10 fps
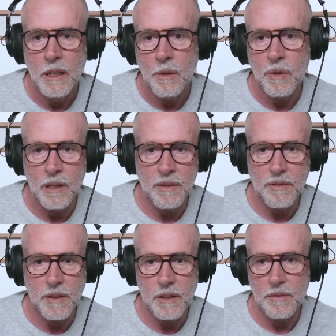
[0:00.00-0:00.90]
Whenever the
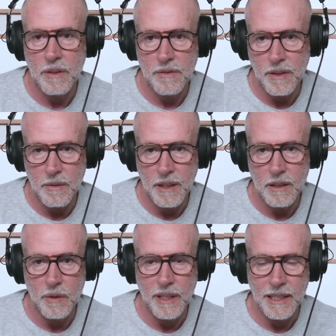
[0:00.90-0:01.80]
far left and the far right
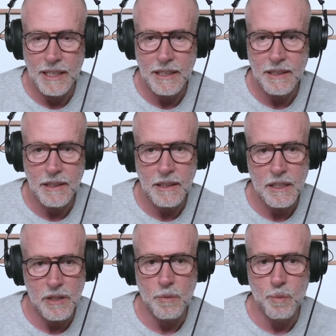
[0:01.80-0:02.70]
agree on anything,
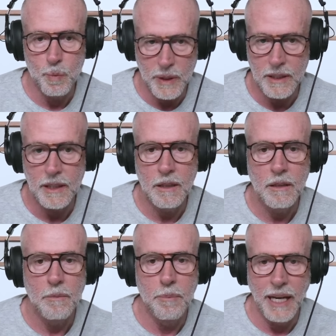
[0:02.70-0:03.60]
it's a really
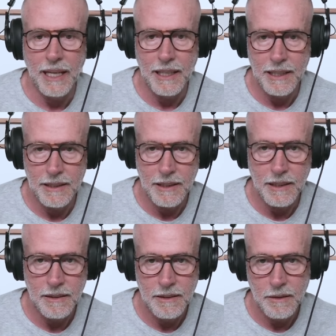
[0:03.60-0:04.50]
bad
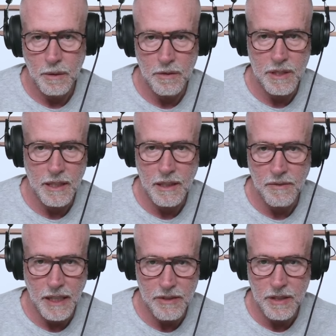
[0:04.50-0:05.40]
idea. Whether it's
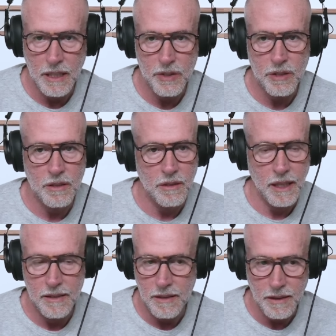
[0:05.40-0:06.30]
anti-vaccination or
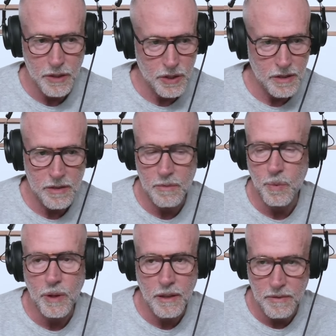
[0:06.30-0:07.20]
isolationism,
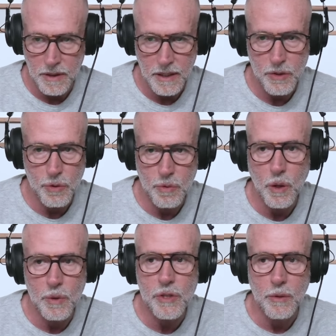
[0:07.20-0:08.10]
whatever it is,
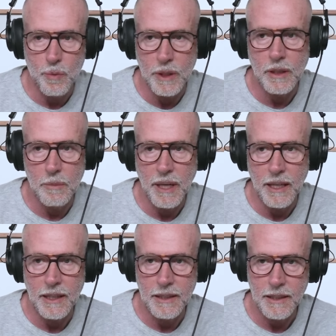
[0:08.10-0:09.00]
it's a really
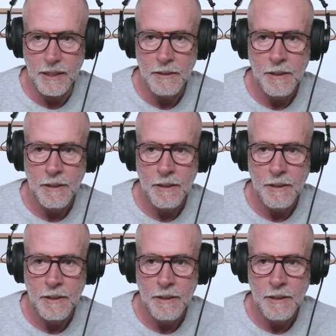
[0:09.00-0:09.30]
bad idea.